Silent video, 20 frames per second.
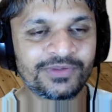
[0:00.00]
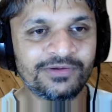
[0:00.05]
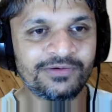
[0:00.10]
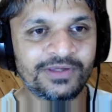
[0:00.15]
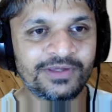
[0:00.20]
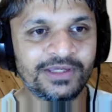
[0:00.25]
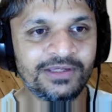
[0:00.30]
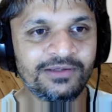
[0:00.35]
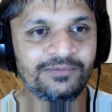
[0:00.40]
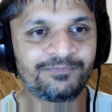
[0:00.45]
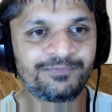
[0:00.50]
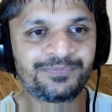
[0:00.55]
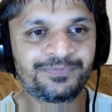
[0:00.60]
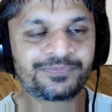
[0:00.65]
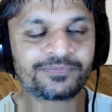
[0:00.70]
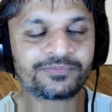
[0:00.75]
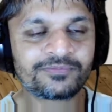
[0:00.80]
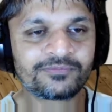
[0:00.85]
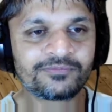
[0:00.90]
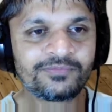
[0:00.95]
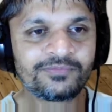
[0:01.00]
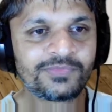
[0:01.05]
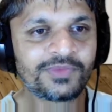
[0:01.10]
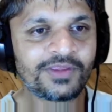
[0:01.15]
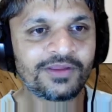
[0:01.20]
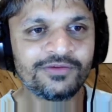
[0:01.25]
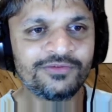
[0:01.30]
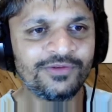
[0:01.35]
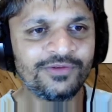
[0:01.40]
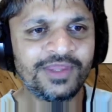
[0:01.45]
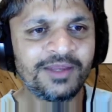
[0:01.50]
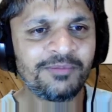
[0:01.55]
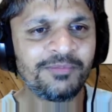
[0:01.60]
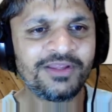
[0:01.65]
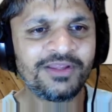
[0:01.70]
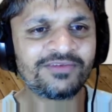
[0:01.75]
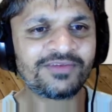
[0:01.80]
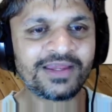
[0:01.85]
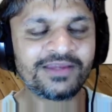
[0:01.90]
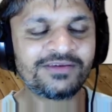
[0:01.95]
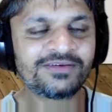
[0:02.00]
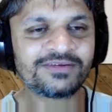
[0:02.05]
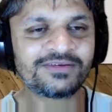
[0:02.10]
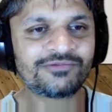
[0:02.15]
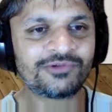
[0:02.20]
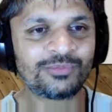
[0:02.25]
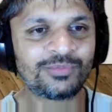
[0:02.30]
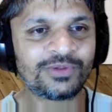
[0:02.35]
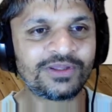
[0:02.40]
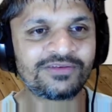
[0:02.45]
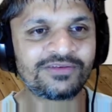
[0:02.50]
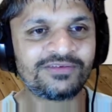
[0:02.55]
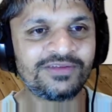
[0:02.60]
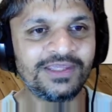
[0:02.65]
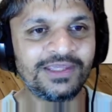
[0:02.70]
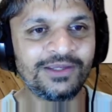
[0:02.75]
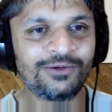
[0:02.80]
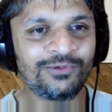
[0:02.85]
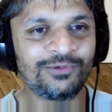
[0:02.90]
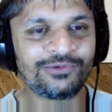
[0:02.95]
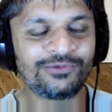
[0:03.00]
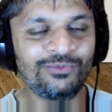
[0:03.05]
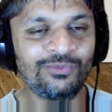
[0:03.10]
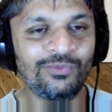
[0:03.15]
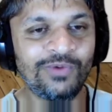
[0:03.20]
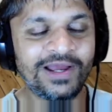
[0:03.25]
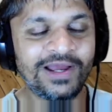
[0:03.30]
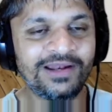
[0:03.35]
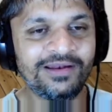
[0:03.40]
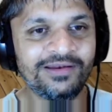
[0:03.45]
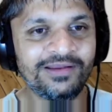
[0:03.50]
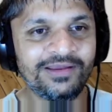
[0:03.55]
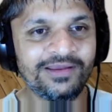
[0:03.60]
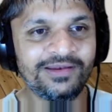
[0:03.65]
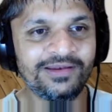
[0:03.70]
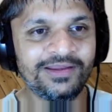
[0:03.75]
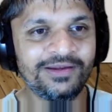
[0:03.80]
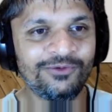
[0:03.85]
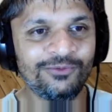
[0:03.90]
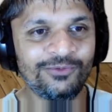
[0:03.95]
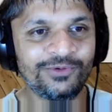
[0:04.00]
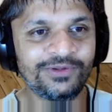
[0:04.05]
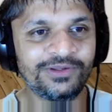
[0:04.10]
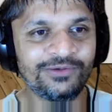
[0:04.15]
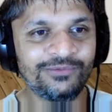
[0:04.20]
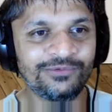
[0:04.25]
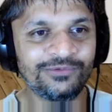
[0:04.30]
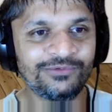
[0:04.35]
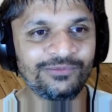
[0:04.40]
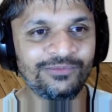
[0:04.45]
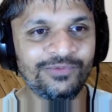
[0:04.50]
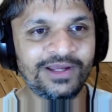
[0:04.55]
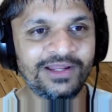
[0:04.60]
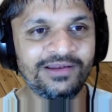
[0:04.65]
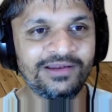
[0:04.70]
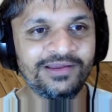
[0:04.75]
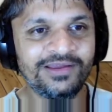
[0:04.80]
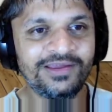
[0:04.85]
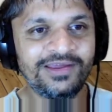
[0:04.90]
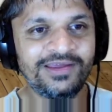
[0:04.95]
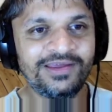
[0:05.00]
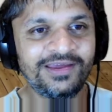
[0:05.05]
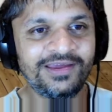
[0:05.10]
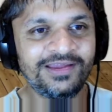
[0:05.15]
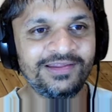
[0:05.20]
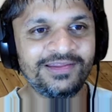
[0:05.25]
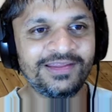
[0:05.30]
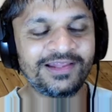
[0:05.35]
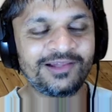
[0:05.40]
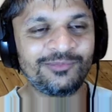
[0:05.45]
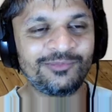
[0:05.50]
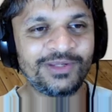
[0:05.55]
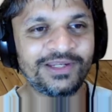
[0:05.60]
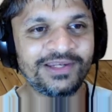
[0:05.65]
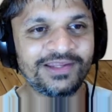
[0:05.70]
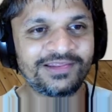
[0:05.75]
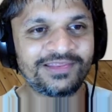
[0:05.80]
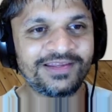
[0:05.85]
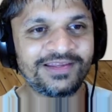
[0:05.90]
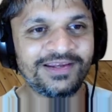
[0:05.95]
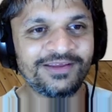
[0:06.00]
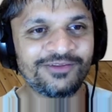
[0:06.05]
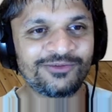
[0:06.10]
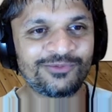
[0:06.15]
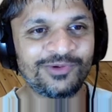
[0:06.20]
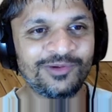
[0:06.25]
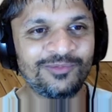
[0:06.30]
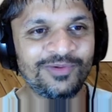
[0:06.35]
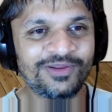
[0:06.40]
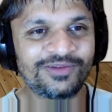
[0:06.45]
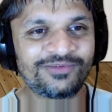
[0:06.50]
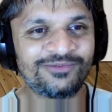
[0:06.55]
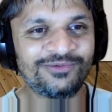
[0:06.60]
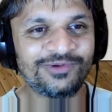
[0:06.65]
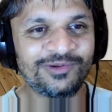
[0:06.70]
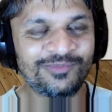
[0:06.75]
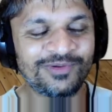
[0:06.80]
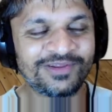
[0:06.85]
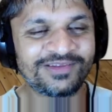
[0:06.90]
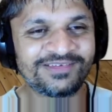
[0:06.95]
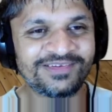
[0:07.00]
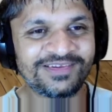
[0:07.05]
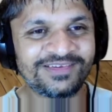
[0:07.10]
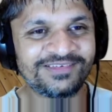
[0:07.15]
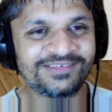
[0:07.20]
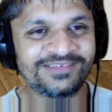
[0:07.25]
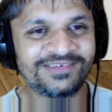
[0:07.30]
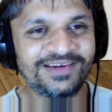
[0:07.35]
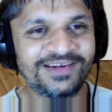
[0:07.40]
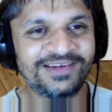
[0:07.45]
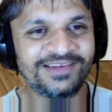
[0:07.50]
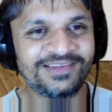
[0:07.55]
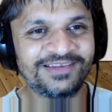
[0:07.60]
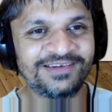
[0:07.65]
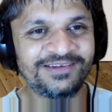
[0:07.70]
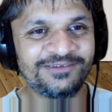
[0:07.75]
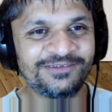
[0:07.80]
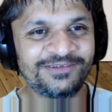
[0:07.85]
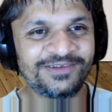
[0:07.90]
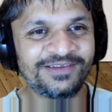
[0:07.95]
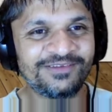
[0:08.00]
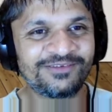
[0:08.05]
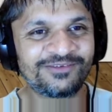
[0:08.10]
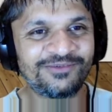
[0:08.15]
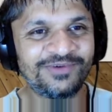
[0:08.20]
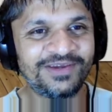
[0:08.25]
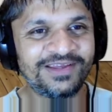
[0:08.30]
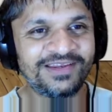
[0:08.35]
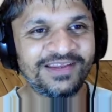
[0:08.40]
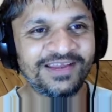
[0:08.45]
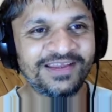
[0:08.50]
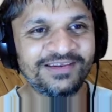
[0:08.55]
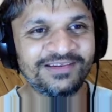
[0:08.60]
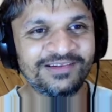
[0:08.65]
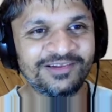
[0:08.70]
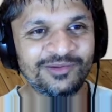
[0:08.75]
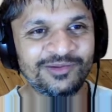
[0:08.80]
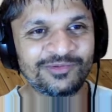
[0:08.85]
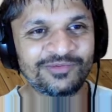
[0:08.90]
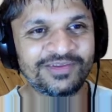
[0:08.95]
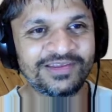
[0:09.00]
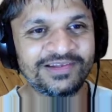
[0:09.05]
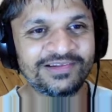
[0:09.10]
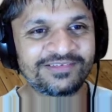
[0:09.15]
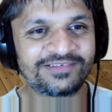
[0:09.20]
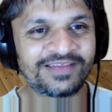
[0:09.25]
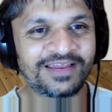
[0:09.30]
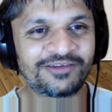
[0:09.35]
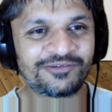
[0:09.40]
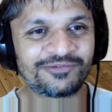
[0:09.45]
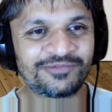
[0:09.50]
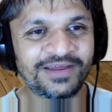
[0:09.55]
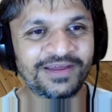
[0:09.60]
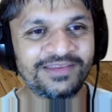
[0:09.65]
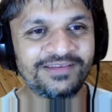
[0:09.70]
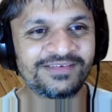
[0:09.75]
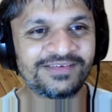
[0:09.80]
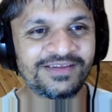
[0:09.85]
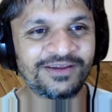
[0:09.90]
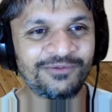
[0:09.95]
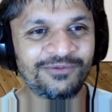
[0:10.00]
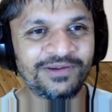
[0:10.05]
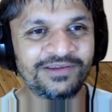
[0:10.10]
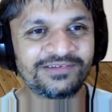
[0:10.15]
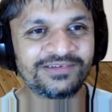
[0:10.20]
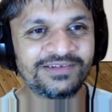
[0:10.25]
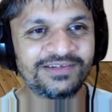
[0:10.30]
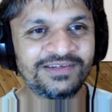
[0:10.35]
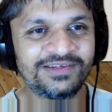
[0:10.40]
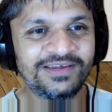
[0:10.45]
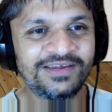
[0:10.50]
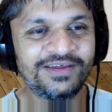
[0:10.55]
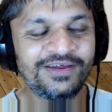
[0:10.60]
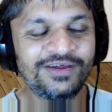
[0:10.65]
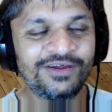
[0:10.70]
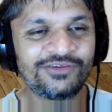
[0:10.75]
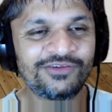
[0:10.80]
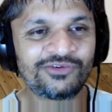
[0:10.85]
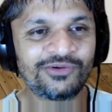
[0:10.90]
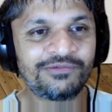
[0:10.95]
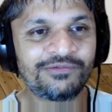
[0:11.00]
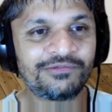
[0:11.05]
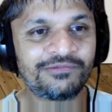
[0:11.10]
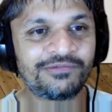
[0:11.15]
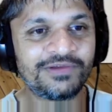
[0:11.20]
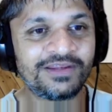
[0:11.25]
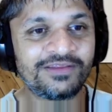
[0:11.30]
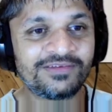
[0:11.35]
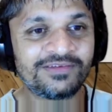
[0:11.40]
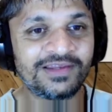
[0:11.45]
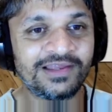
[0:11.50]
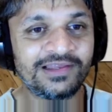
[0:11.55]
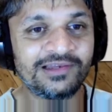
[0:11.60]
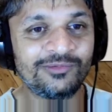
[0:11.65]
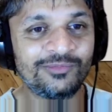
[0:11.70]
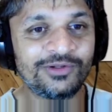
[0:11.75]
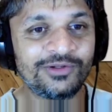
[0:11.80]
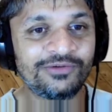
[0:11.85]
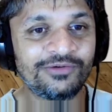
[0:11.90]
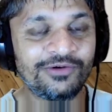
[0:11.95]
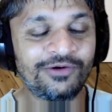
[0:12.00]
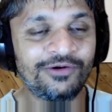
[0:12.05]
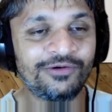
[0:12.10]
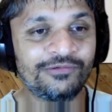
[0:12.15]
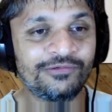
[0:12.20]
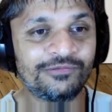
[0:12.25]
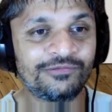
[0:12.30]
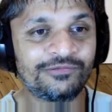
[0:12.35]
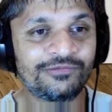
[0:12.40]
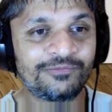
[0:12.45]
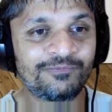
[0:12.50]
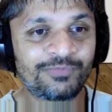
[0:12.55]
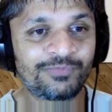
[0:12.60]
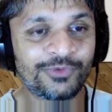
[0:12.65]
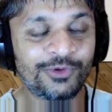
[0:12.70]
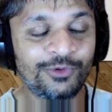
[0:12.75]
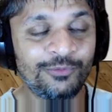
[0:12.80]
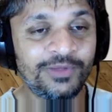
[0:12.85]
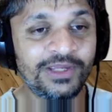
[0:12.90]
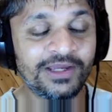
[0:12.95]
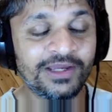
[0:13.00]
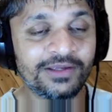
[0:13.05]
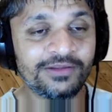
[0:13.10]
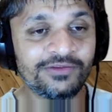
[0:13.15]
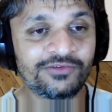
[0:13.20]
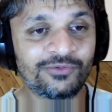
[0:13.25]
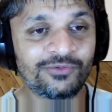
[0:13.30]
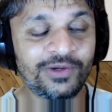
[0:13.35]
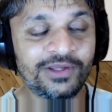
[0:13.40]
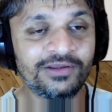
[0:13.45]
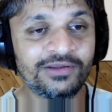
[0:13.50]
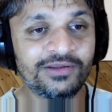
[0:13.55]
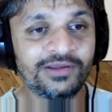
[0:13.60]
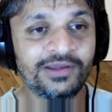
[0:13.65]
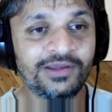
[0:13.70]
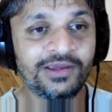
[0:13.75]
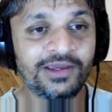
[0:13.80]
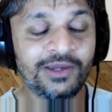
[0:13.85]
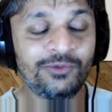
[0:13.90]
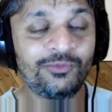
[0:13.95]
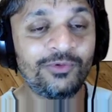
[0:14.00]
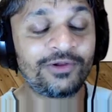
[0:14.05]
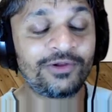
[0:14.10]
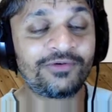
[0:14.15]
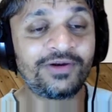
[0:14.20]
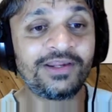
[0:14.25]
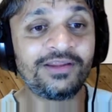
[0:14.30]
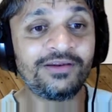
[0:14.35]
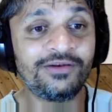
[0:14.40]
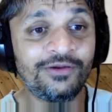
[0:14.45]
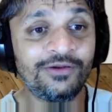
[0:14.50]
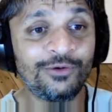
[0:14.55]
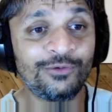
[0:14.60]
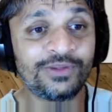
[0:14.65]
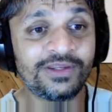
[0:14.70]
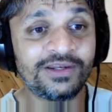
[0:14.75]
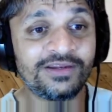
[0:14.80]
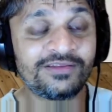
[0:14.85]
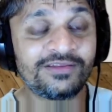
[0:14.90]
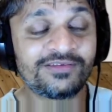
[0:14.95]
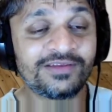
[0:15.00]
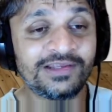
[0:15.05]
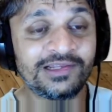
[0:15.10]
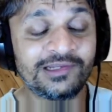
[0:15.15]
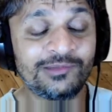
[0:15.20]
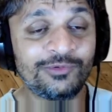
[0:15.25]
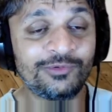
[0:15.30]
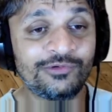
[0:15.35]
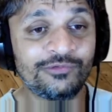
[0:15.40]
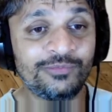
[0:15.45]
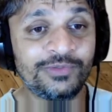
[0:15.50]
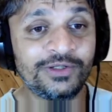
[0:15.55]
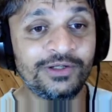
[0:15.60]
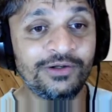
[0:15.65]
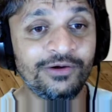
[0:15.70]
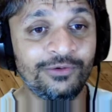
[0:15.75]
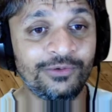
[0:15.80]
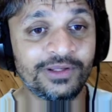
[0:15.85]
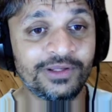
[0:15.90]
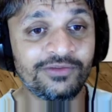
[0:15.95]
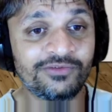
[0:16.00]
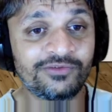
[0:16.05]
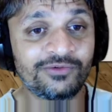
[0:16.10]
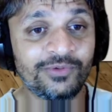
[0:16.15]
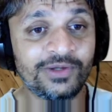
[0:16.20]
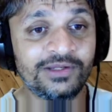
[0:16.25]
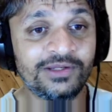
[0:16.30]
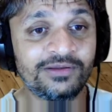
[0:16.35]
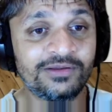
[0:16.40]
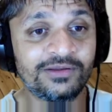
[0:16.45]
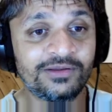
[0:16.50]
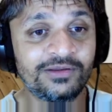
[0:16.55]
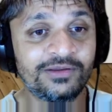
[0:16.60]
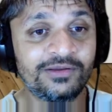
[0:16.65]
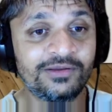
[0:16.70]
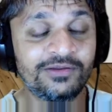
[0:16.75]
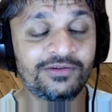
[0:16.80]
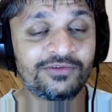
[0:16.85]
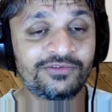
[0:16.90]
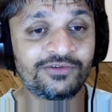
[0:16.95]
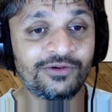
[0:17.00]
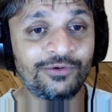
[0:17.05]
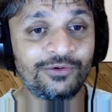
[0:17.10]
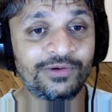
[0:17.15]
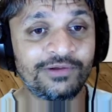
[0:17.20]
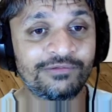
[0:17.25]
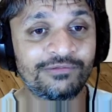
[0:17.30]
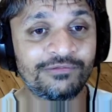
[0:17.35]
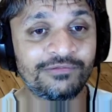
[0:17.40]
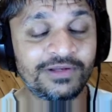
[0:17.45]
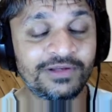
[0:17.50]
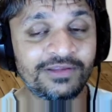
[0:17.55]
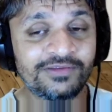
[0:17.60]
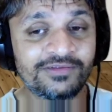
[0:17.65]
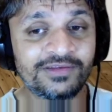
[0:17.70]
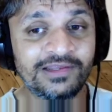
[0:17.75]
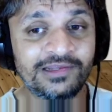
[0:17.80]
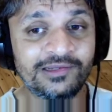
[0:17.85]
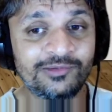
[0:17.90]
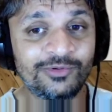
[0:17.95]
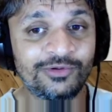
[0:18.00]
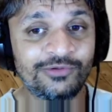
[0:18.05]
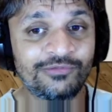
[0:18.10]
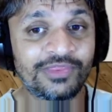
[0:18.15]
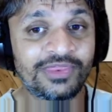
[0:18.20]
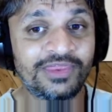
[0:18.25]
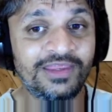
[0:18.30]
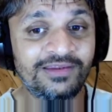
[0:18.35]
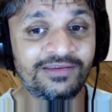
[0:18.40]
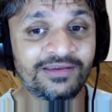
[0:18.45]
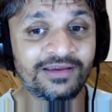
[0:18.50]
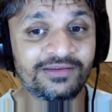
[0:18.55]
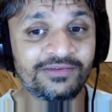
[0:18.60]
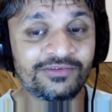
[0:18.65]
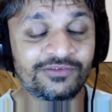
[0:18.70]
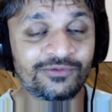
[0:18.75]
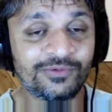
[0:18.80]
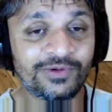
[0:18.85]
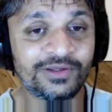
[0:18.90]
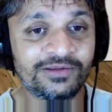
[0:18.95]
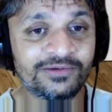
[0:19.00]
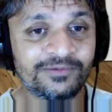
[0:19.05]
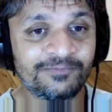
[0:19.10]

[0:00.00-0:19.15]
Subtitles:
Okay, so that means I just have to pick c equal to 1 and n naught equal to 1, and that'll mean that 3n squared plus 2n plus 6 is greater than or equal to n squared, and it'll satisfy this equation. So f of n is an element of omega n squared, and we already know that it's an element of big O n squared, so f of n is an element of theta n squared.